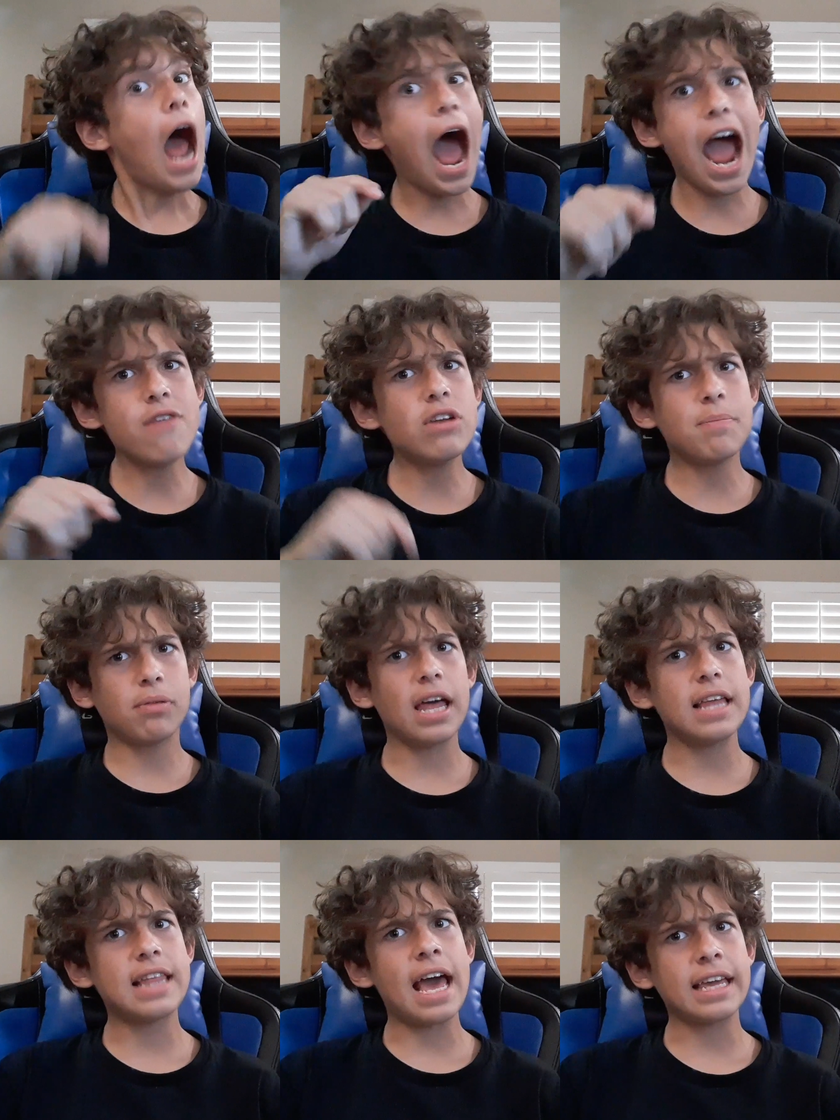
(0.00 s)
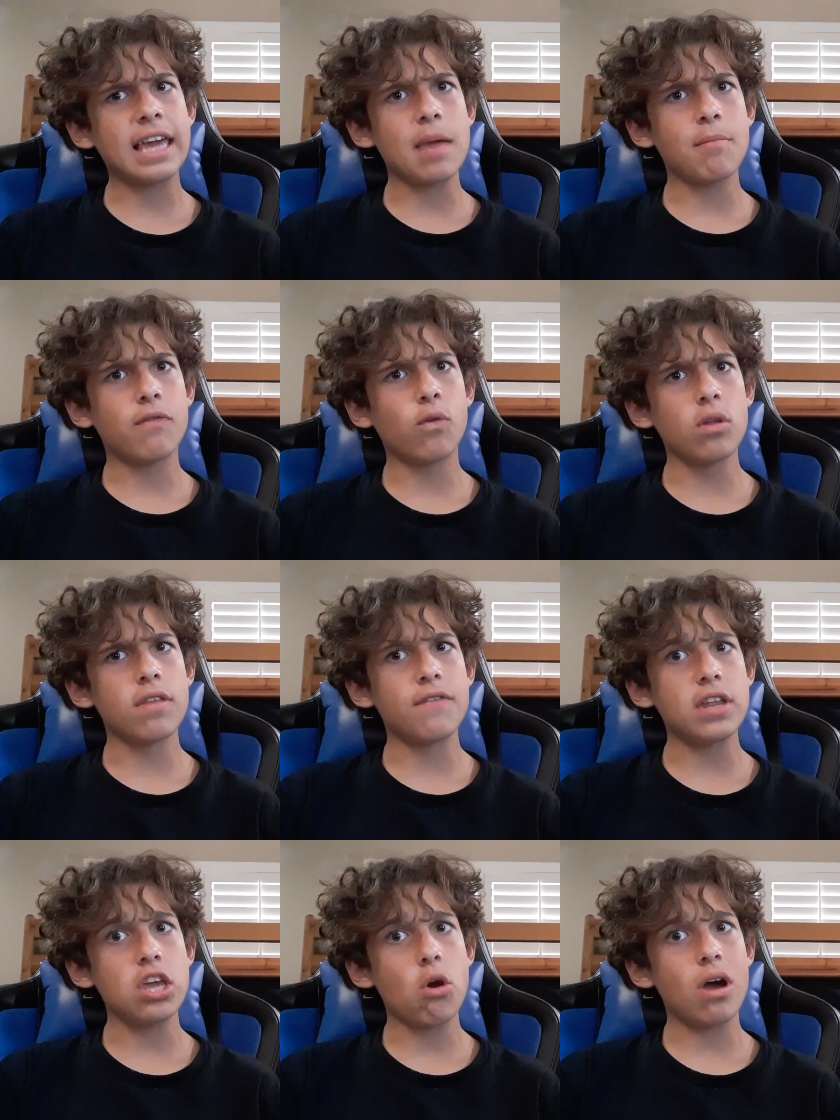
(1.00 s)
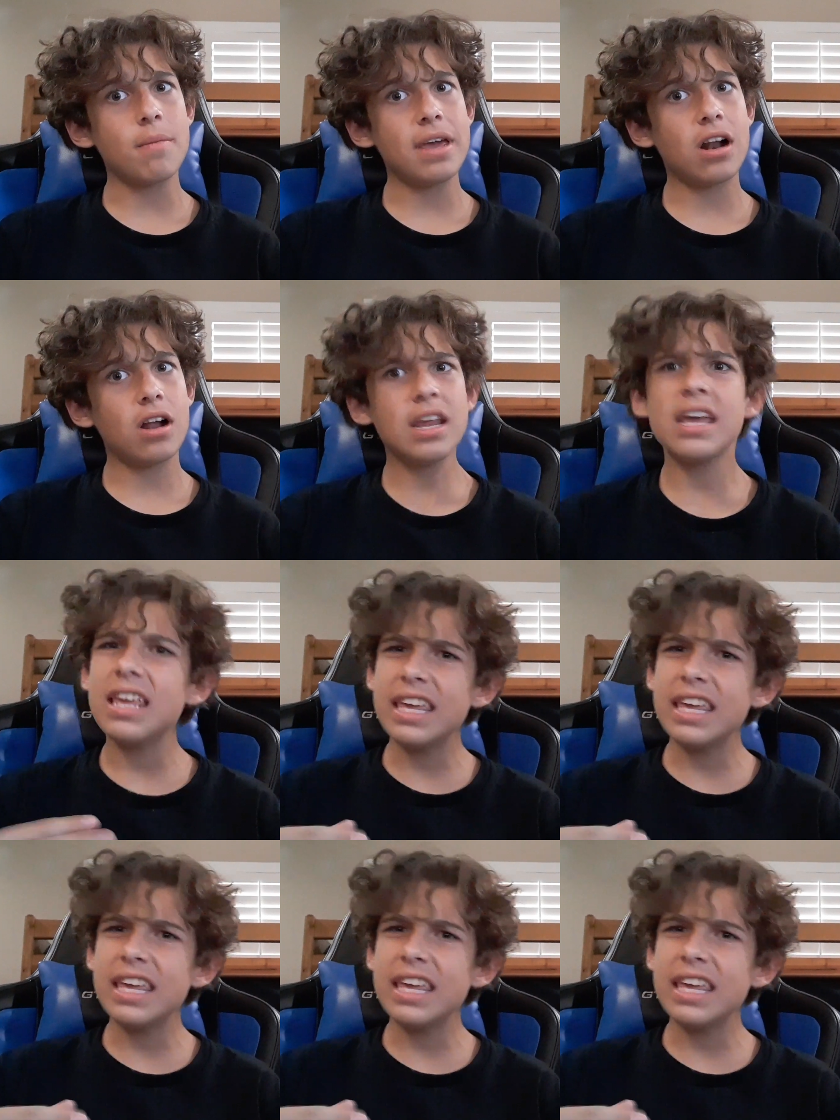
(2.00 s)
I replayed that game before the video I made on it.